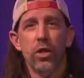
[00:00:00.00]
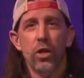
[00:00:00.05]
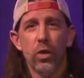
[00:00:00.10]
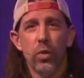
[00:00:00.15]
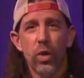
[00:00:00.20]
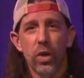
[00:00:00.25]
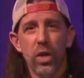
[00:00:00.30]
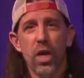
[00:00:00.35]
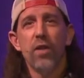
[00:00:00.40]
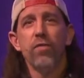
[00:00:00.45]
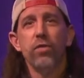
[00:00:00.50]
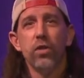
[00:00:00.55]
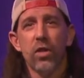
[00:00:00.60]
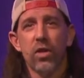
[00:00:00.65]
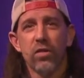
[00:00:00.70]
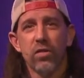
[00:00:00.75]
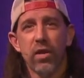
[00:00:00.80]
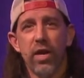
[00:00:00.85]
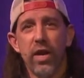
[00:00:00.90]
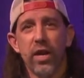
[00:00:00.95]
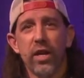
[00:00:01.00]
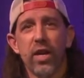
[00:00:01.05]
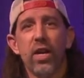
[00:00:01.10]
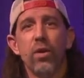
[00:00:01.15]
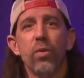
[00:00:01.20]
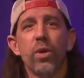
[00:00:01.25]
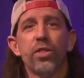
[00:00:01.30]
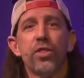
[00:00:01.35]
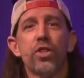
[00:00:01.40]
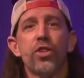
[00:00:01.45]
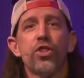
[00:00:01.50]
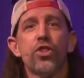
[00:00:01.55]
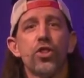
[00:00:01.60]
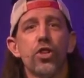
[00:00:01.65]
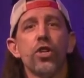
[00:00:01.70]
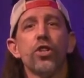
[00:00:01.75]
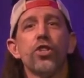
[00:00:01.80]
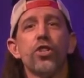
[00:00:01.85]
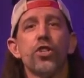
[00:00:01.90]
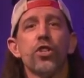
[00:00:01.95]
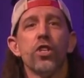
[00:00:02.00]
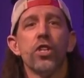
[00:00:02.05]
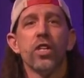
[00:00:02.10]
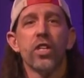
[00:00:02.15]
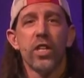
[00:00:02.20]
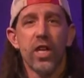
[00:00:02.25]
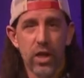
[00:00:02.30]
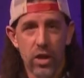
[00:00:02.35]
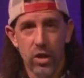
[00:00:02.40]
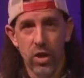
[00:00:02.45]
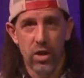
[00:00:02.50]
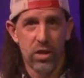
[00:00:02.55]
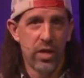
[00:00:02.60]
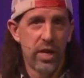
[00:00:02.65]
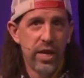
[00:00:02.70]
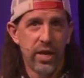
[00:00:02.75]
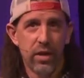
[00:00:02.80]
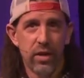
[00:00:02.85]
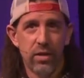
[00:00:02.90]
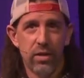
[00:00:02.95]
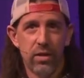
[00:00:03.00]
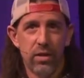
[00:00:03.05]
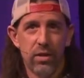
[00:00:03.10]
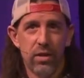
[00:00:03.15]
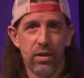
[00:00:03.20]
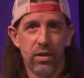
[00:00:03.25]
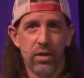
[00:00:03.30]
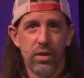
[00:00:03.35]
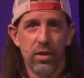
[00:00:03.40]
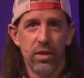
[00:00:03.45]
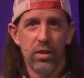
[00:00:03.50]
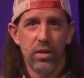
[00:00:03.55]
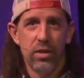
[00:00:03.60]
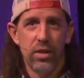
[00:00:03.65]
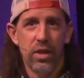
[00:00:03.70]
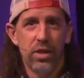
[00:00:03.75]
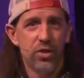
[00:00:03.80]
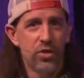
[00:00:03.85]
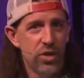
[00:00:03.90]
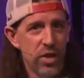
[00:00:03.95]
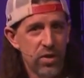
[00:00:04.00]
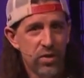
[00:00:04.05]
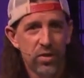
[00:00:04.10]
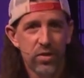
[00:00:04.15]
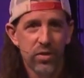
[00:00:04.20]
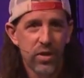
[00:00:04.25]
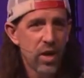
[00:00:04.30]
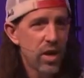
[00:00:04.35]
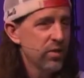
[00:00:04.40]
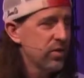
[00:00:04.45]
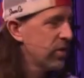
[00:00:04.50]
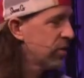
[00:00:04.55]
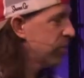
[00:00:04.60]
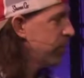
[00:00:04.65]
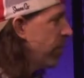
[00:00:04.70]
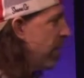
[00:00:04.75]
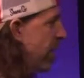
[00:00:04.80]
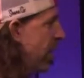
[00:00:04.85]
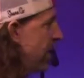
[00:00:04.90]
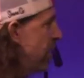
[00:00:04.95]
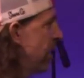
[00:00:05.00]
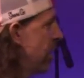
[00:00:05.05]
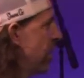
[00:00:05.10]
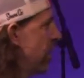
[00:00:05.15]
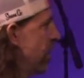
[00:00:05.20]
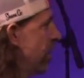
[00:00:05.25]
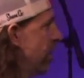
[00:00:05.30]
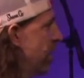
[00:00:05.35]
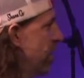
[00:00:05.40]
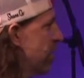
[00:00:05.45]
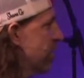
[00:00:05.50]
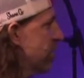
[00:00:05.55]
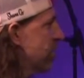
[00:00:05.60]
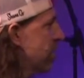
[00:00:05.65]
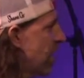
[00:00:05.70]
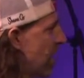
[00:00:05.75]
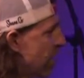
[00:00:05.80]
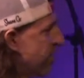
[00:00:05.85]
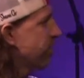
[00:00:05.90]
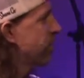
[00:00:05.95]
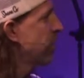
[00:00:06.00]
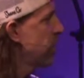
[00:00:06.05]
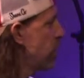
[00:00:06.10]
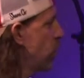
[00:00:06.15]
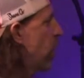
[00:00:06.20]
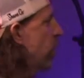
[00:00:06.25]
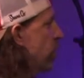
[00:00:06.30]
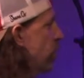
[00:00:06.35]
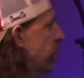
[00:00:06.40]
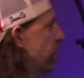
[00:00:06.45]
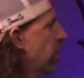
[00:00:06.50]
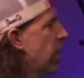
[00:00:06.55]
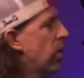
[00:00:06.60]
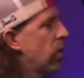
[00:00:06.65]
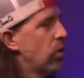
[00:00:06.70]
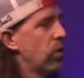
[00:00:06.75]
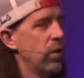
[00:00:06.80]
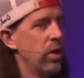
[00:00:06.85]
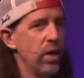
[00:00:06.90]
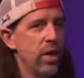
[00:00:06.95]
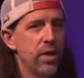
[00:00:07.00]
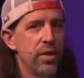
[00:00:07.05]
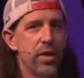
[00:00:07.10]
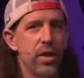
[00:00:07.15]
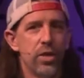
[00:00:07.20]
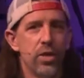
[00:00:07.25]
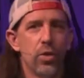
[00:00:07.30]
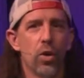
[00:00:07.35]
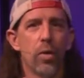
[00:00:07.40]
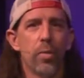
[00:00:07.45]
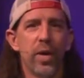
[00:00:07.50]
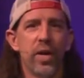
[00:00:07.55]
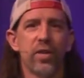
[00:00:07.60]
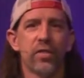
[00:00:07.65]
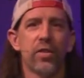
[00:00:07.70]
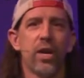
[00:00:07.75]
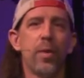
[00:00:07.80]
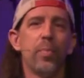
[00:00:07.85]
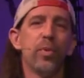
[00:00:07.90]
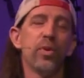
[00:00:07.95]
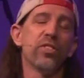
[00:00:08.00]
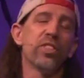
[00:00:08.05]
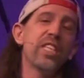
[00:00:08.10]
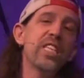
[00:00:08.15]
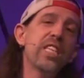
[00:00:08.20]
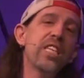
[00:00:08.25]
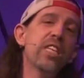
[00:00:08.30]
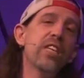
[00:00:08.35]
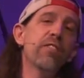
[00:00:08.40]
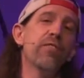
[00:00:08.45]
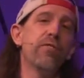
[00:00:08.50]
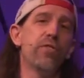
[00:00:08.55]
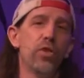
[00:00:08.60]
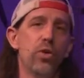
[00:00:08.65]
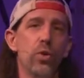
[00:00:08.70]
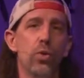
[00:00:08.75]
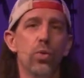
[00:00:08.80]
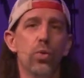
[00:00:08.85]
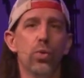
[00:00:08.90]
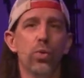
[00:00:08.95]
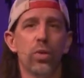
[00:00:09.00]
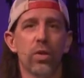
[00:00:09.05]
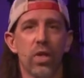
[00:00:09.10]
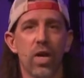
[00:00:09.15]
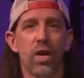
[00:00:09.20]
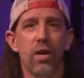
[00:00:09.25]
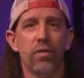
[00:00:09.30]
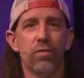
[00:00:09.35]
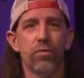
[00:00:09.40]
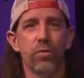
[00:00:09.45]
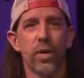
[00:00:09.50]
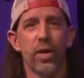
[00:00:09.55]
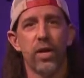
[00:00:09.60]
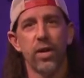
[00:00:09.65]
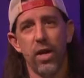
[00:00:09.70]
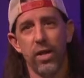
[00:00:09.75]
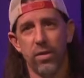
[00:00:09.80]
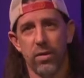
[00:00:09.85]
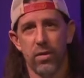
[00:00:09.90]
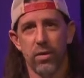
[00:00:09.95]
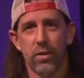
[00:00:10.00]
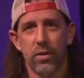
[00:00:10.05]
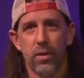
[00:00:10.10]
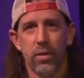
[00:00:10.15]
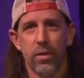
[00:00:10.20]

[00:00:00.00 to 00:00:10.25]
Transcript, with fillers: what love looks like and what the church can look like. As Jesus tells us, by this everyone will know that you are my disciples if you love one another.